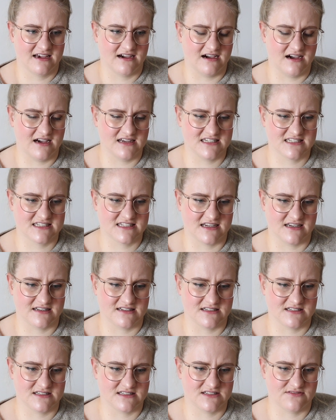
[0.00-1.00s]
I
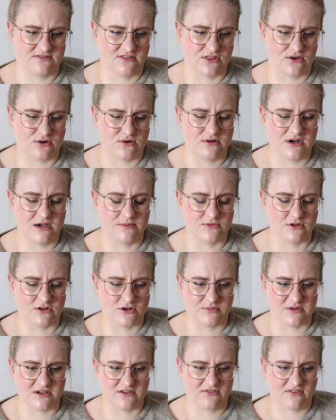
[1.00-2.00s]
decided, even though I'm not
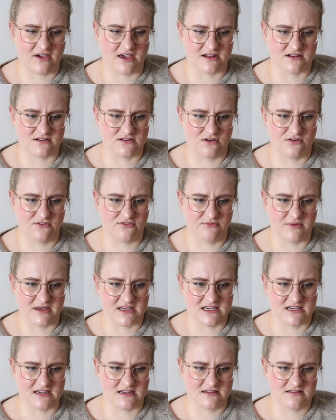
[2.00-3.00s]
a big fan of
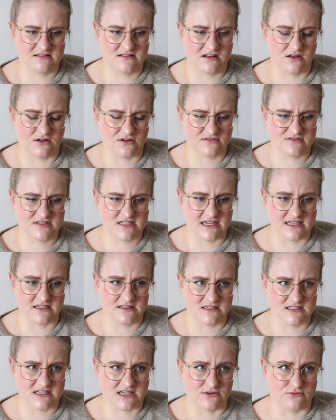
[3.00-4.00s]
making a lot of
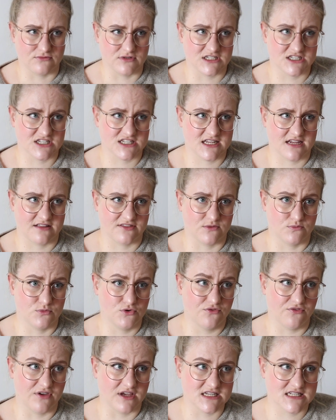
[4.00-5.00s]
sales, and we just had the
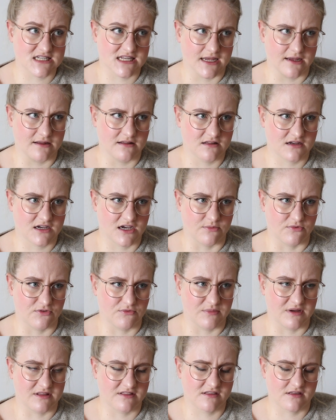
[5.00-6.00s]
moving sale a couple
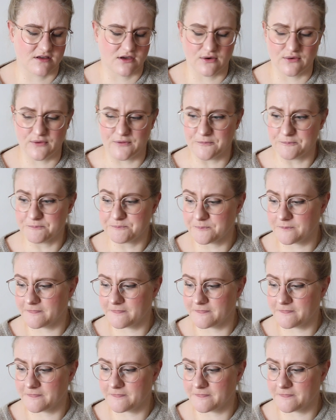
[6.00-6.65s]
of months ago,